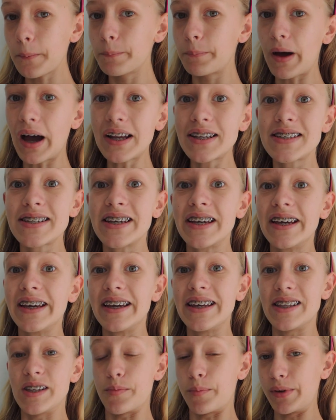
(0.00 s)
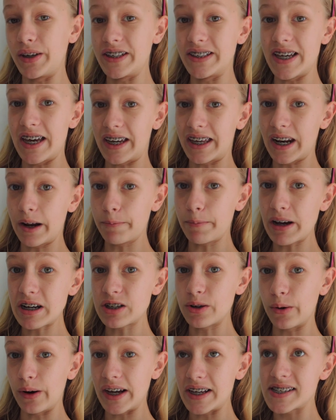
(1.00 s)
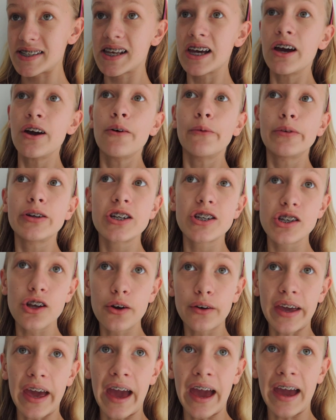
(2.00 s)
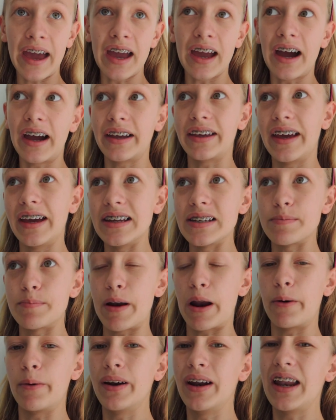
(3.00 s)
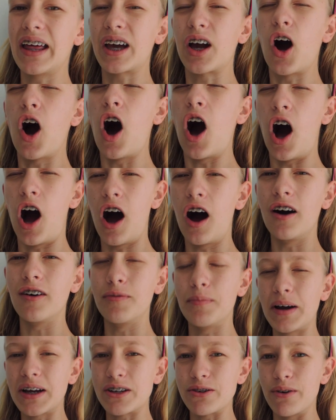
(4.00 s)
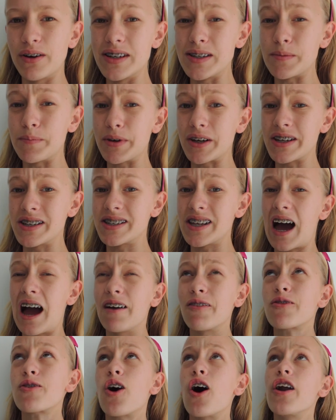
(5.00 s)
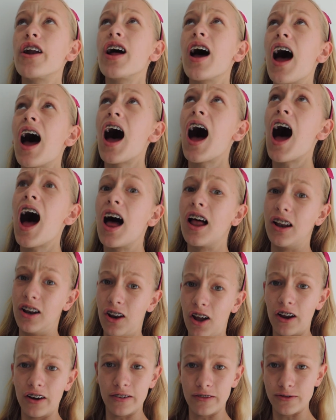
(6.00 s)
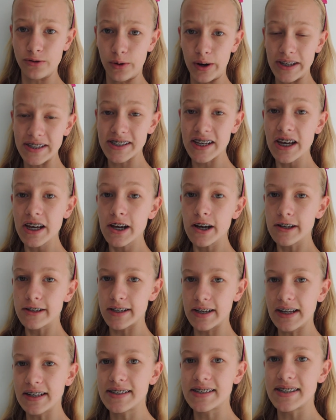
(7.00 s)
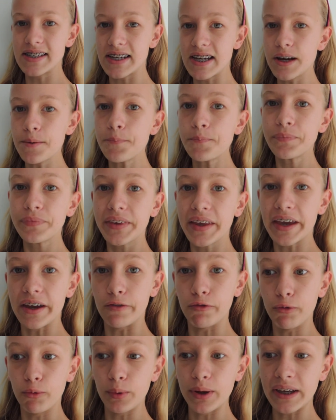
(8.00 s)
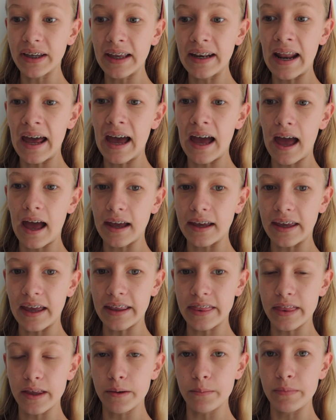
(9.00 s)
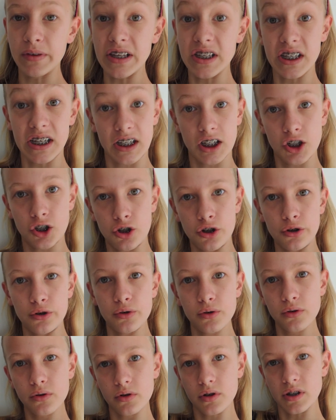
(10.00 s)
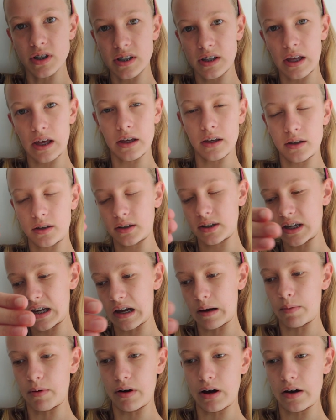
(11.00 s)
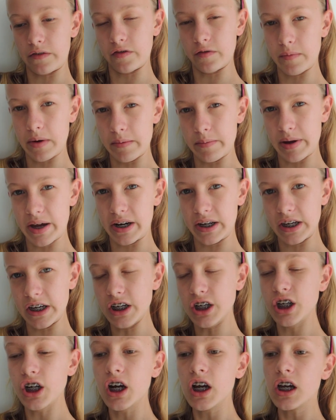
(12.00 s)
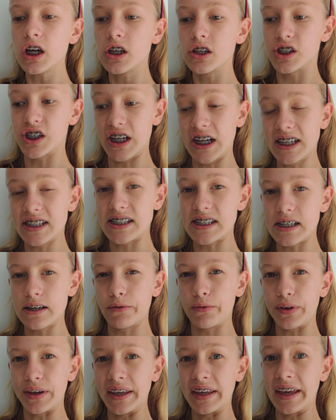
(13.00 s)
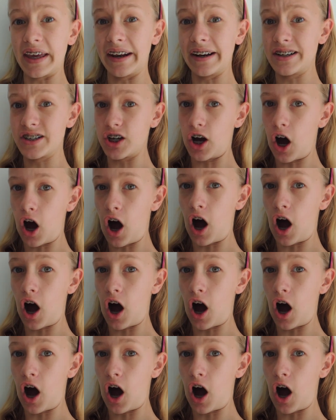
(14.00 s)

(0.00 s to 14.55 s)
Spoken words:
But it's being taken up by toys, which is okay, I guess. But I want to, like, halve my toys because I've got a lot of toys. So let's see if we can get them. There's, like, two because they take up half of my bed each. So let's see if we can get it to